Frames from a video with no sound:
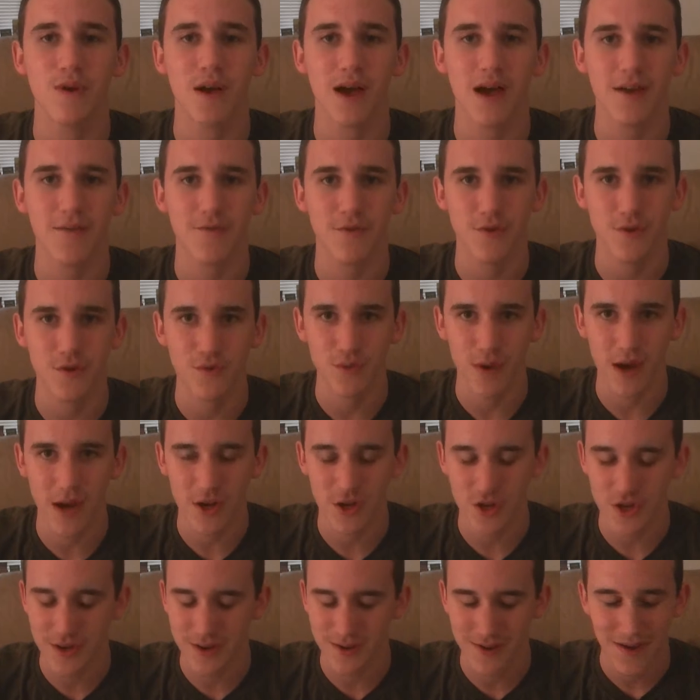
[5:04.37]
eye for
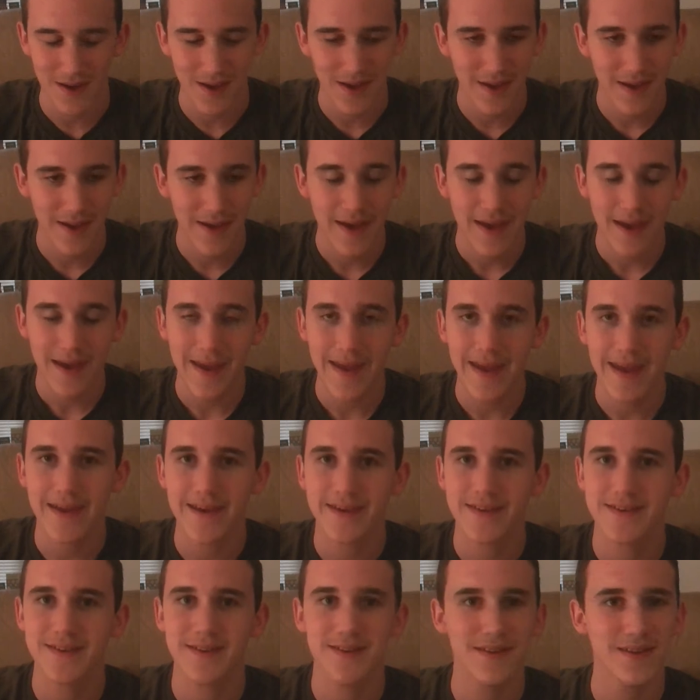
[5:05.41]
direction,
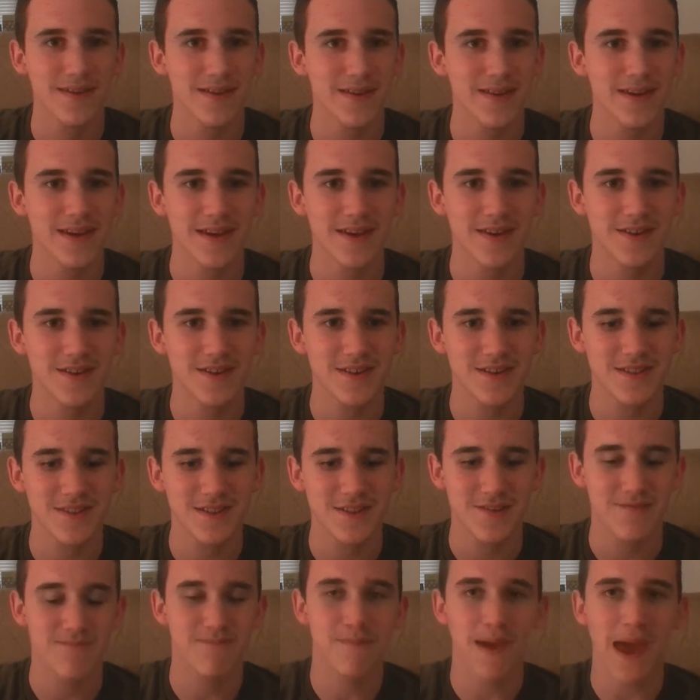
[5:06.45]
and yeah, just the
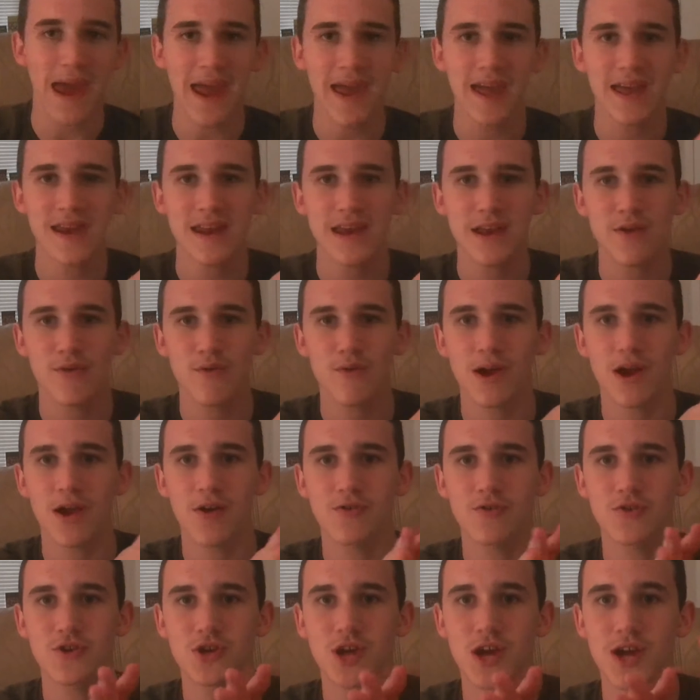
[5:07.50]
panning around
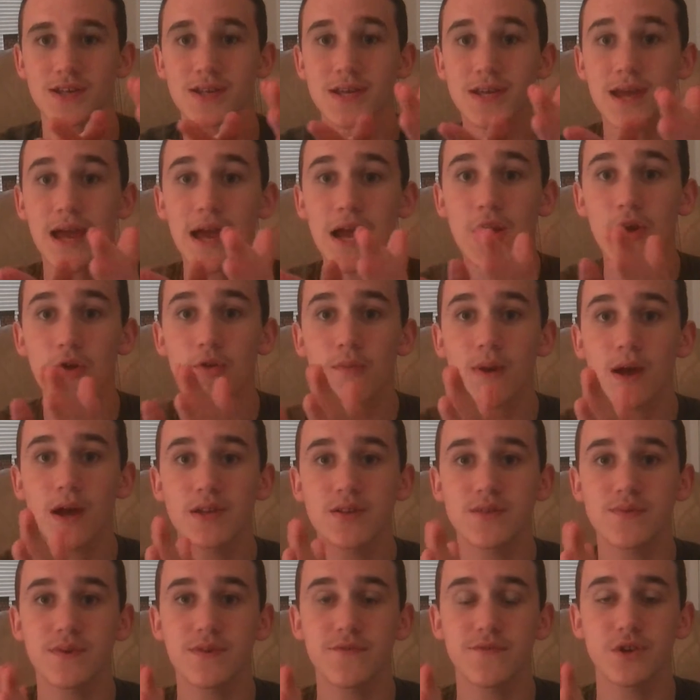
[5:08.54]
shots. It kind of reminds
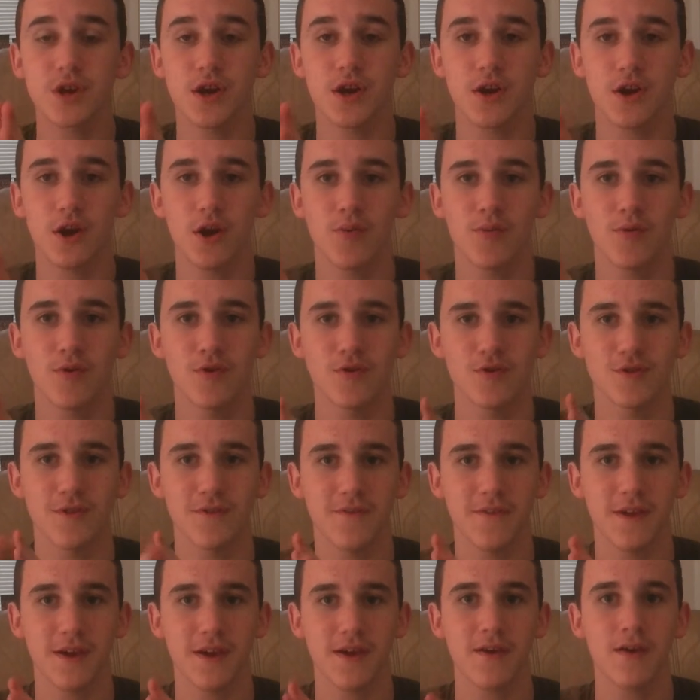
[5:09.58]
me of John Carpenter's The
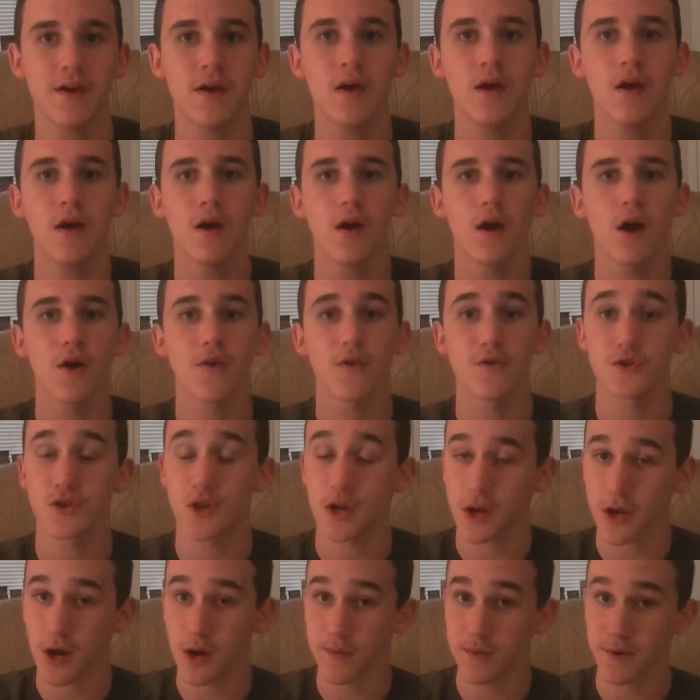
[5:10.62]
Thing, although
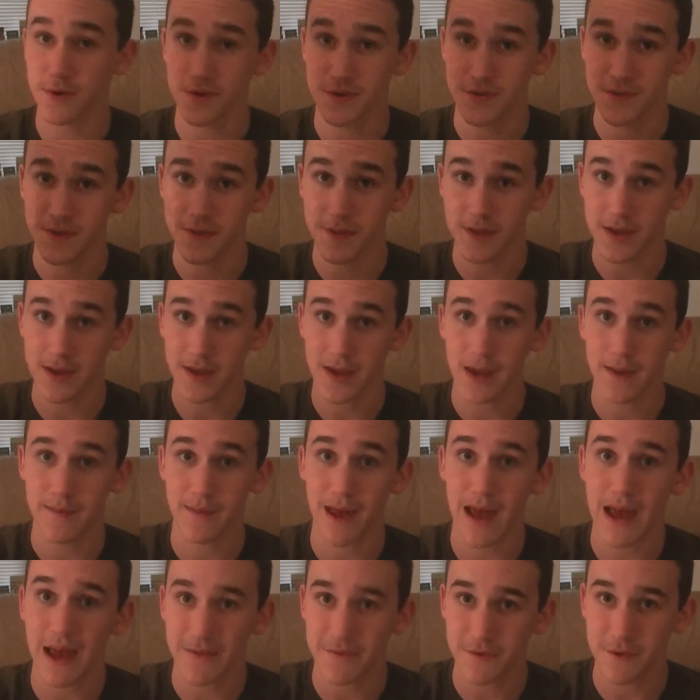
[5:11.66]
John Carpenter's The Thing came
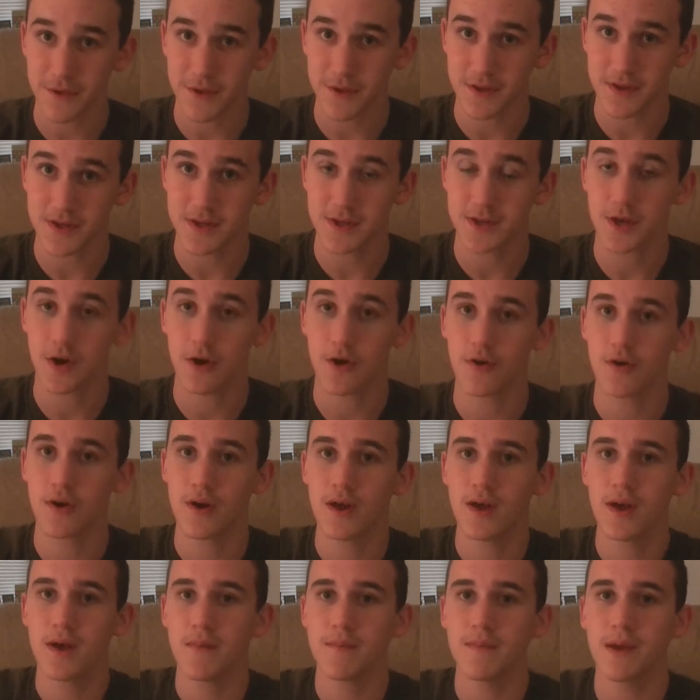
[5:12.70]
after this, so
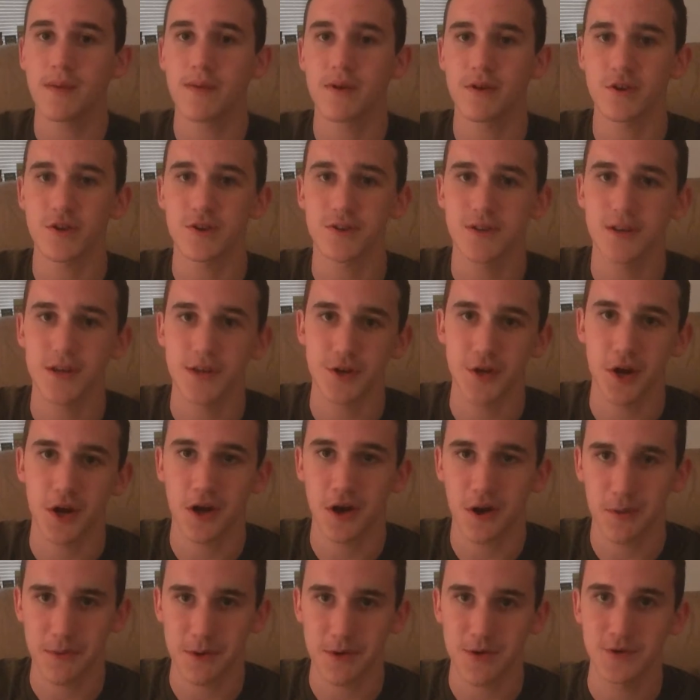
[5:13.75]
maybe I should say John
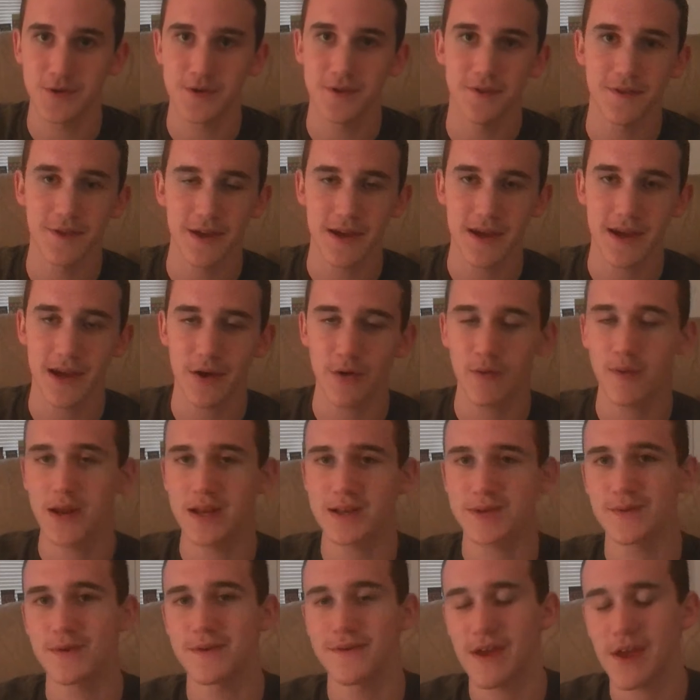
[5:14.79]
Carpenter's The Thing kind of reminds
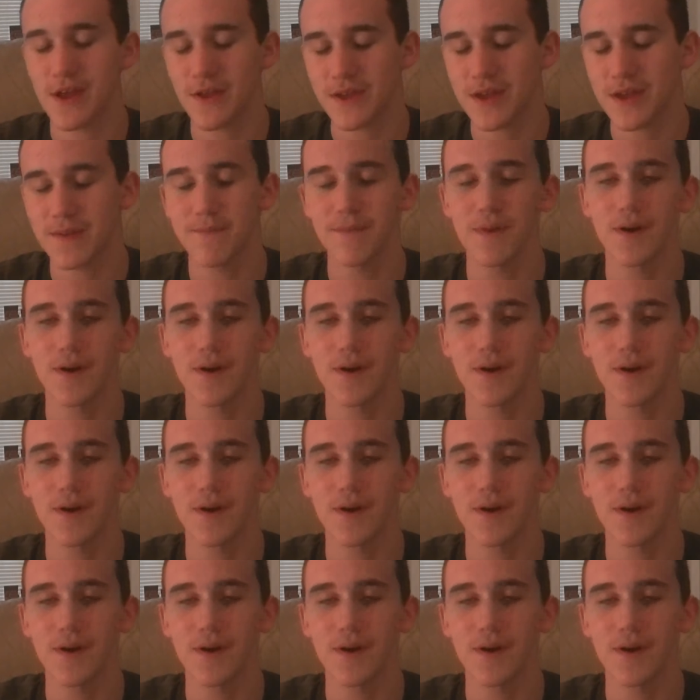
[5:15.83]
me of Alien.